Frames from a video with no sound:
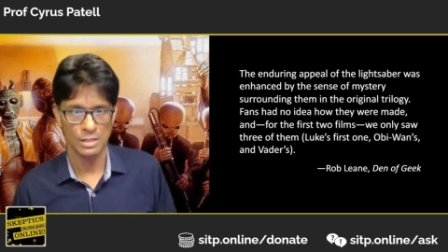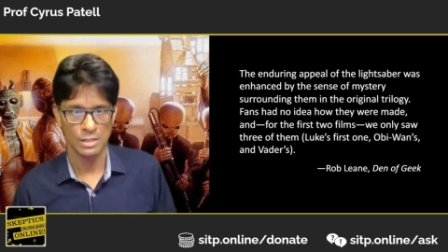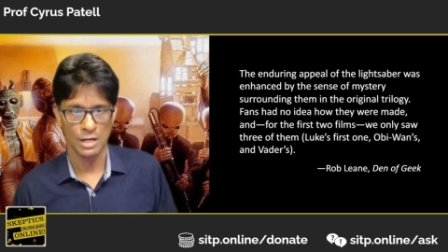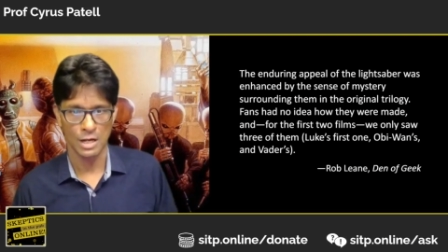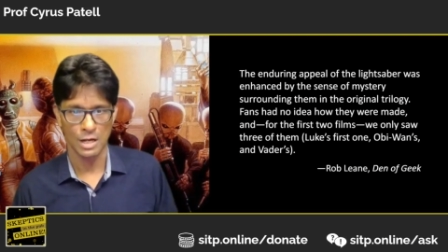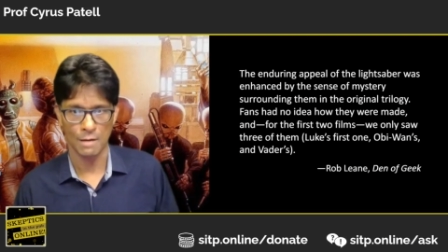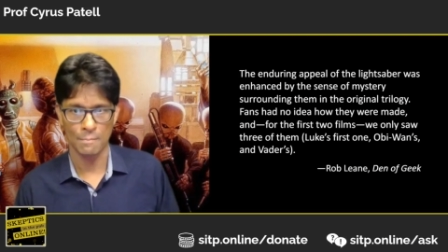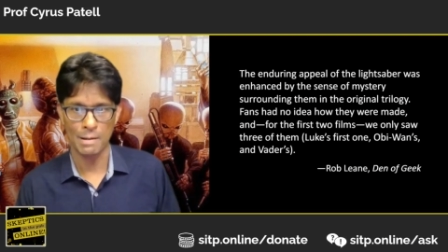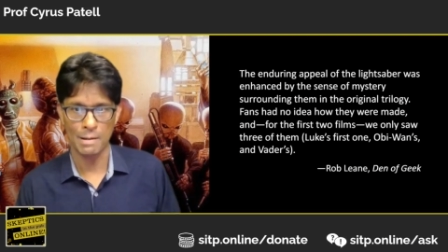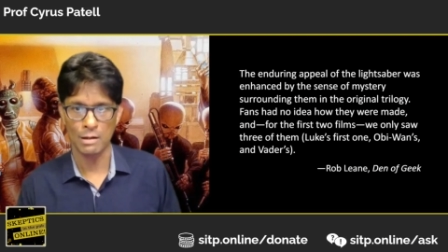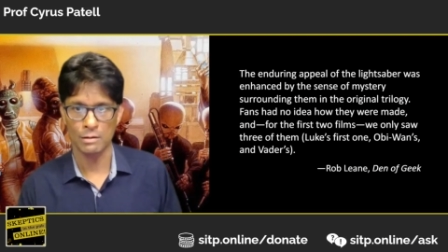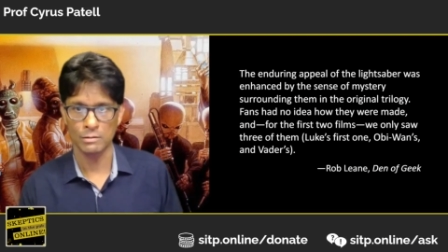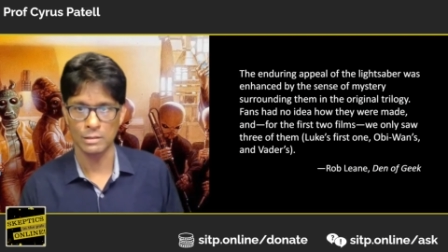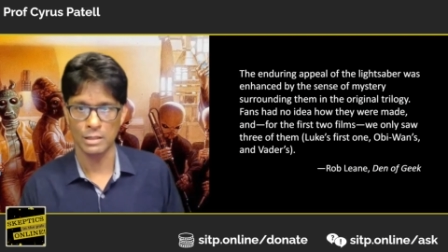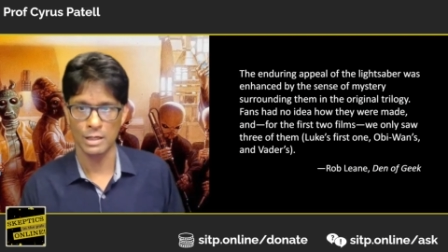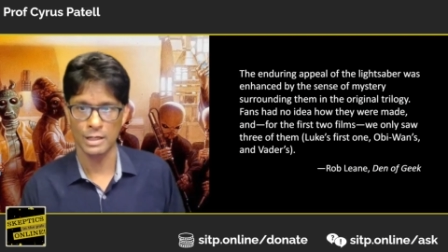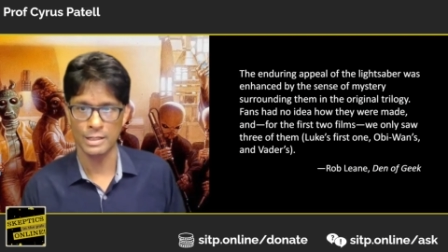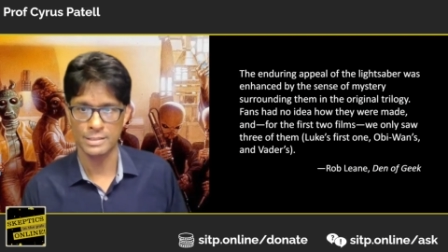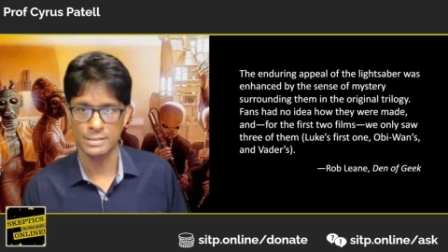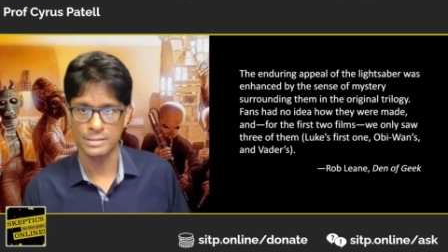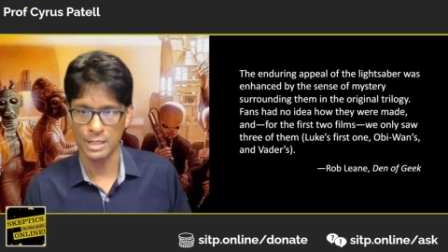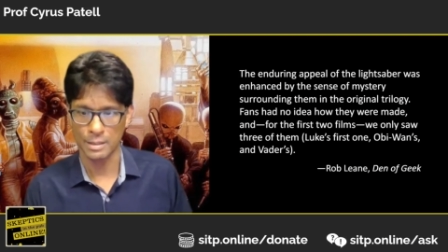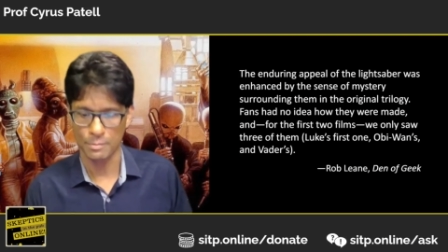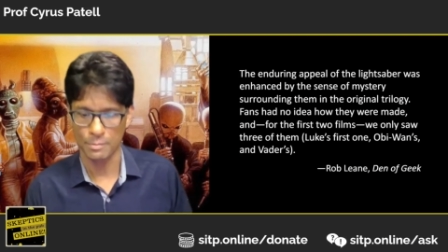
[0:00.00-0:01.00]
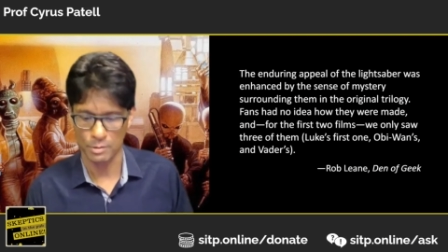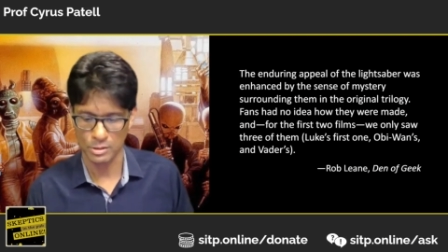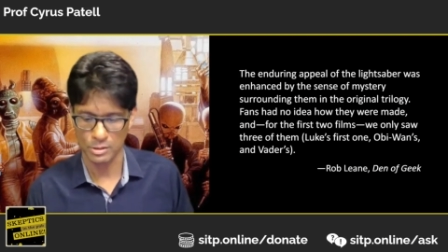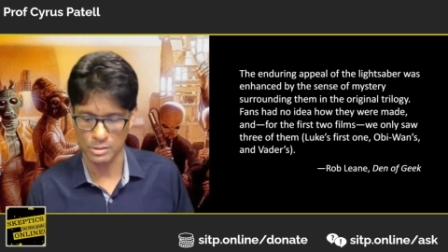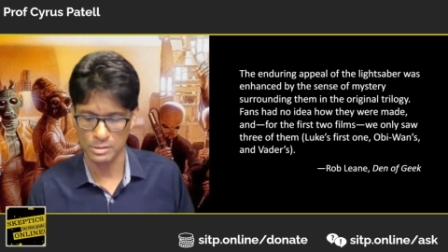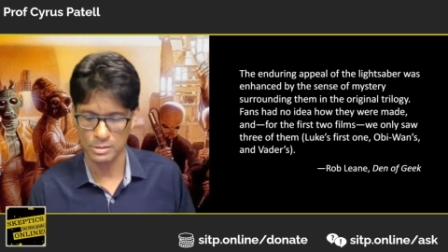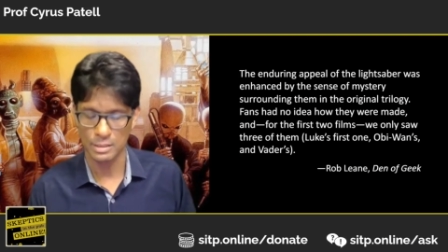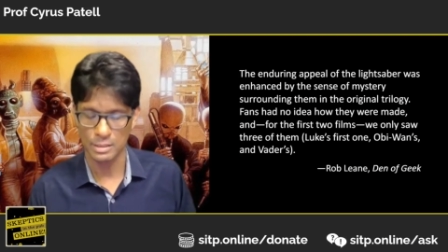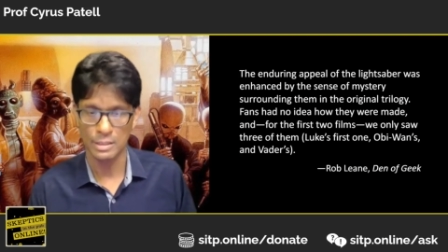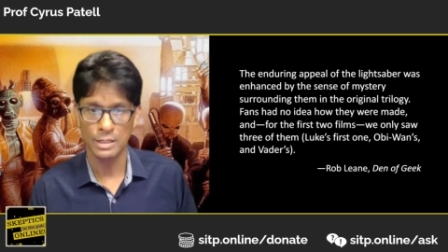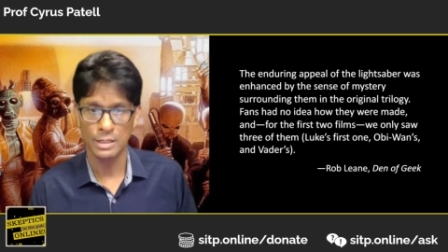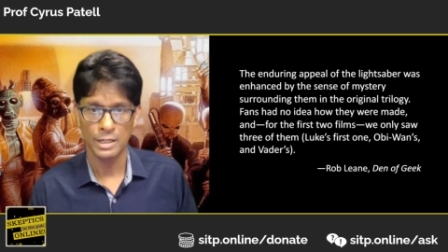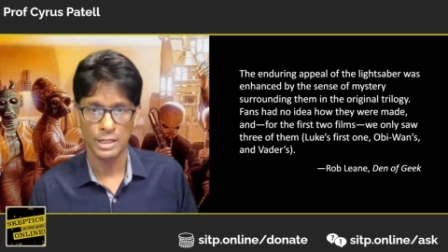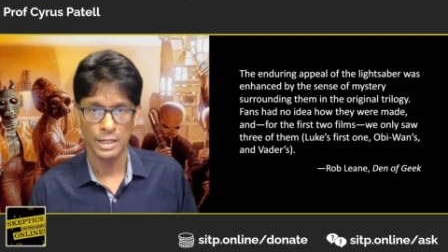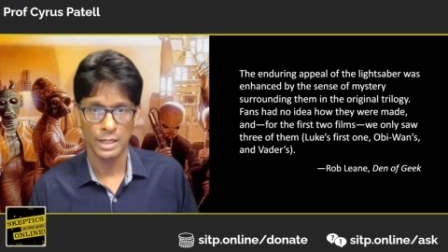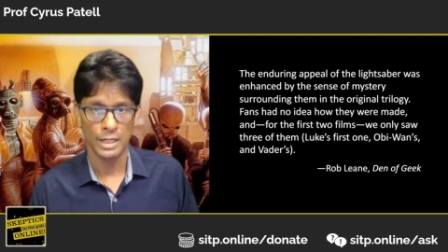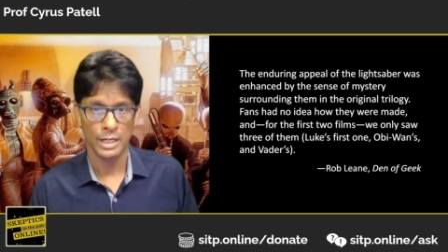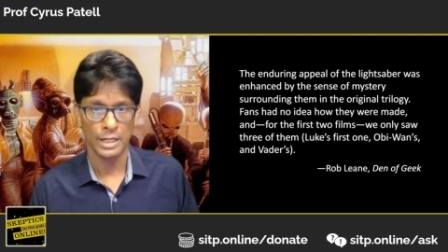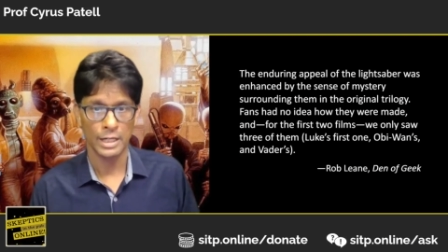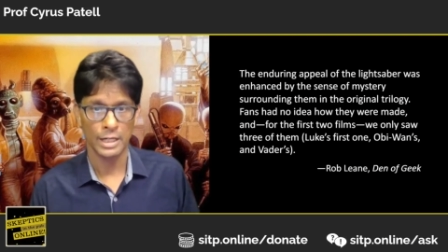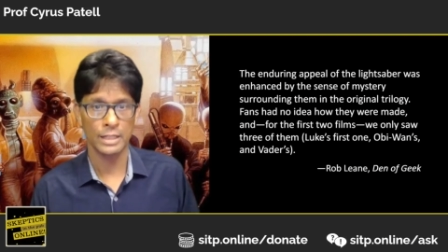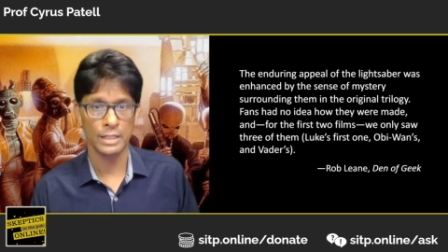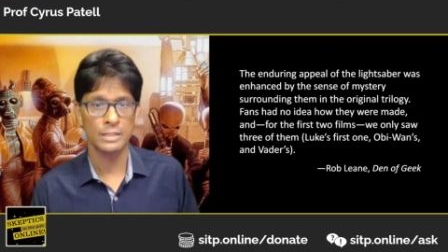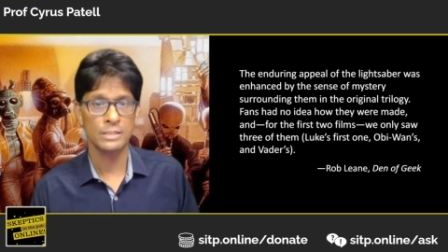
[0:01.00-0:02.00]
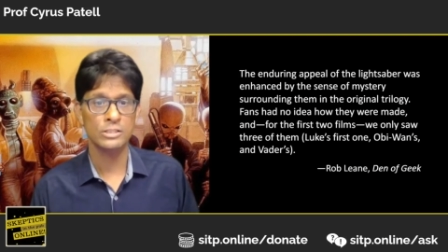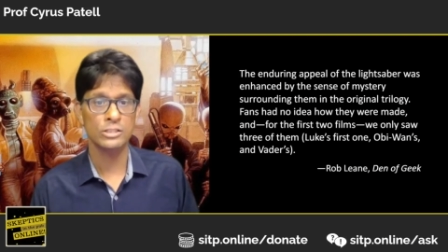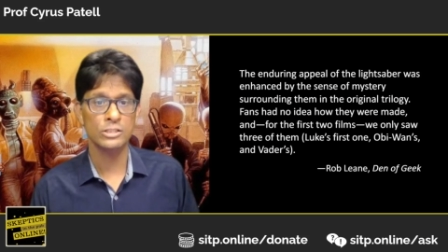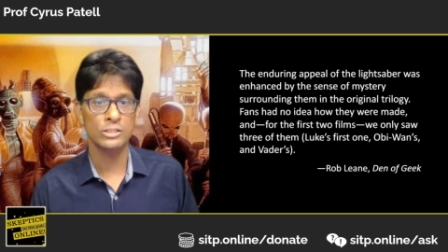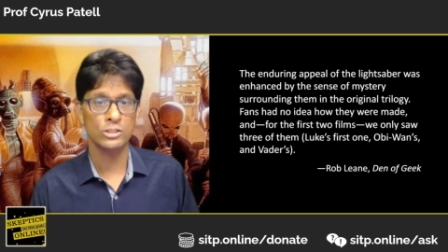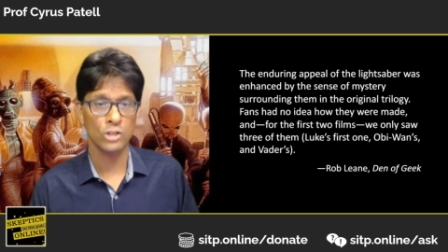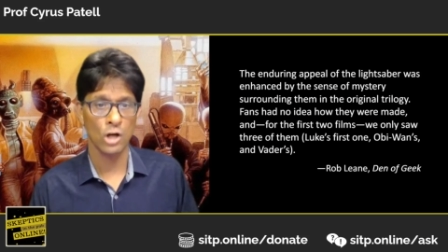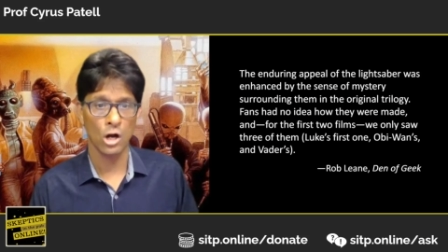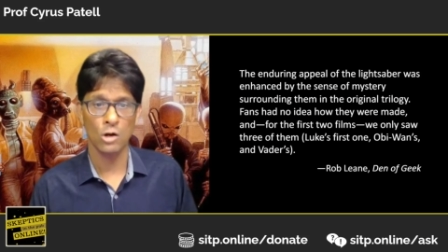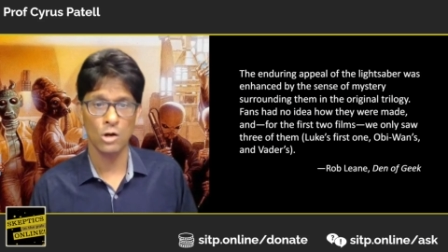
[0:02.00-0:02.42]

about lightsabers. In Star